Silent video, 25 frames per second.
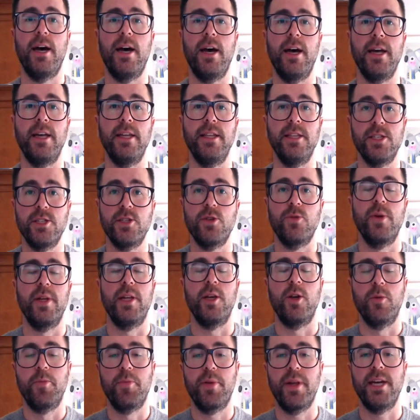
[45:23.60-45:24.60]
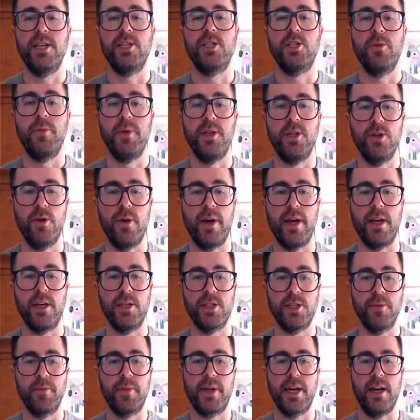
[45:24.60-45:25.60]
this is a really good place to be doing
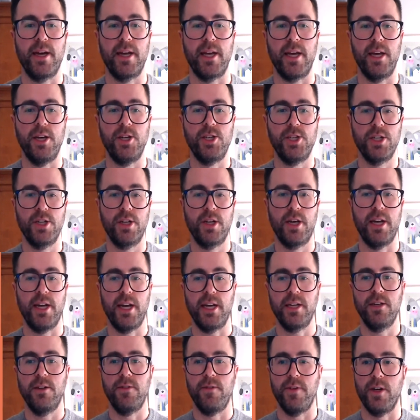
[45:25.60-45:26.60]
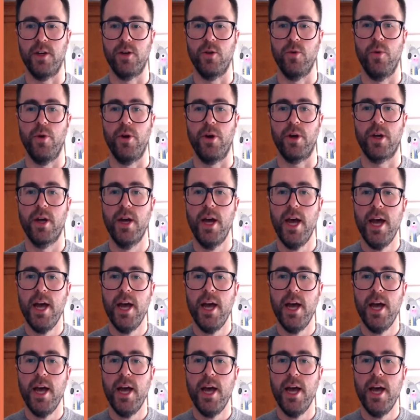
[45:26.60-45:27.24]
some cutting-edge connected vehicle work.